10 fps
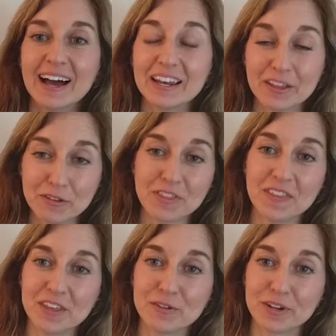Another
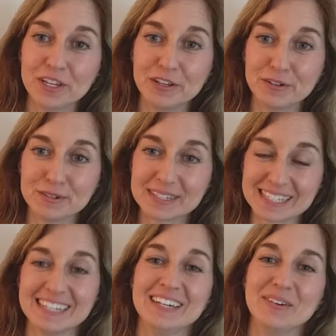thing that you could
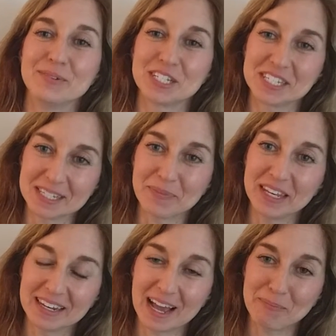use, which is
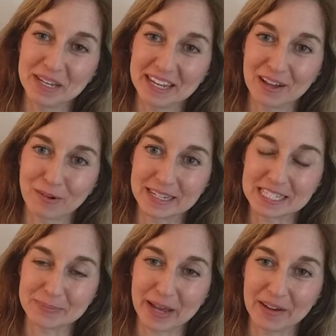something Anat Banyel
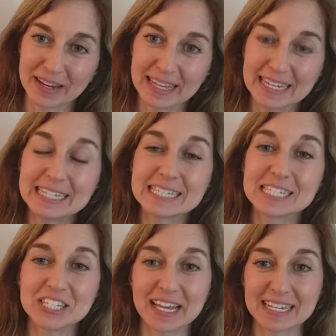writes about,
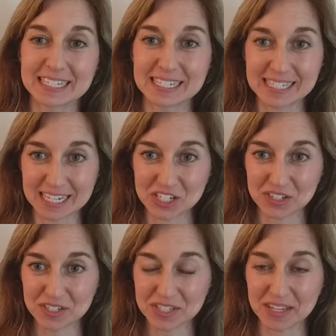she has
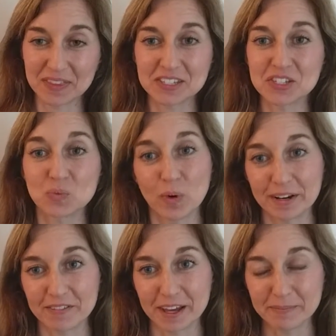essentials, and this is one
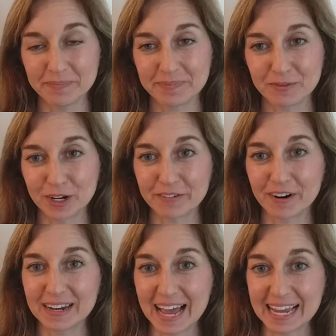of them, one of
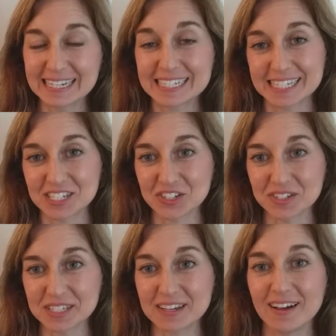her 9
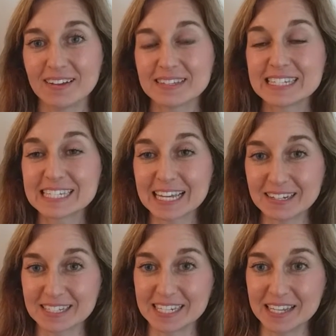essentials called
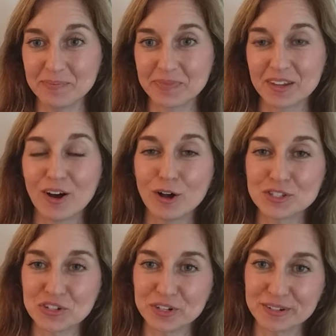subtlety,
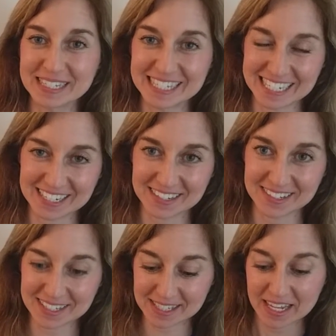also known as
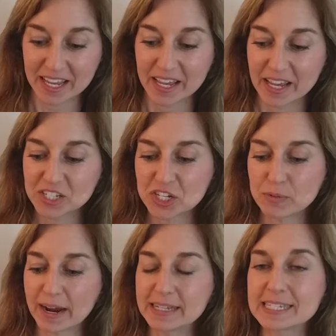gentleness. And she
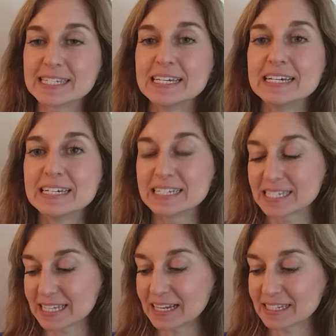writes,
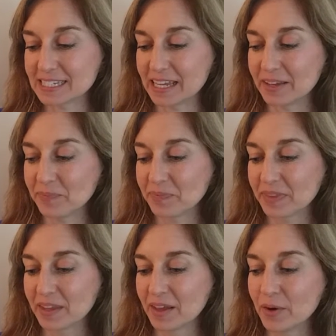subtlety,
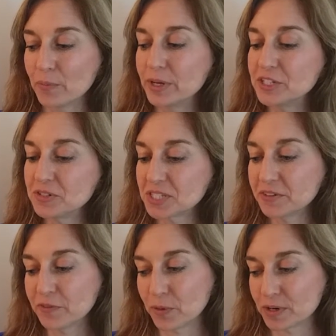reduce
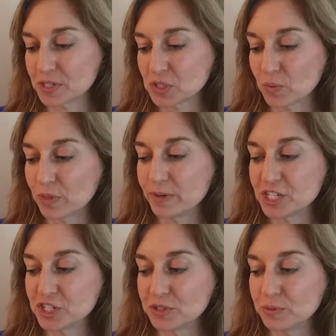the force with
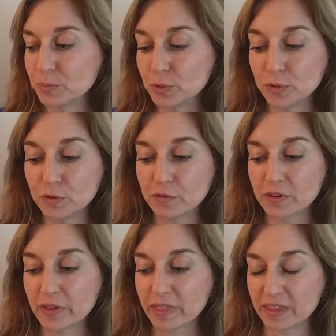which you move,
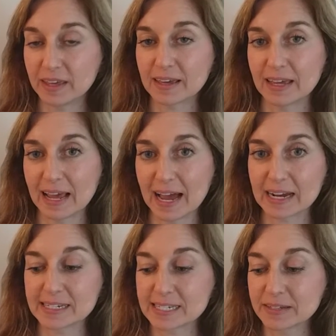think, and
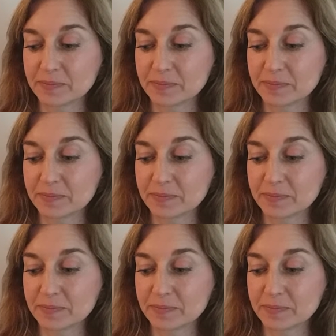act.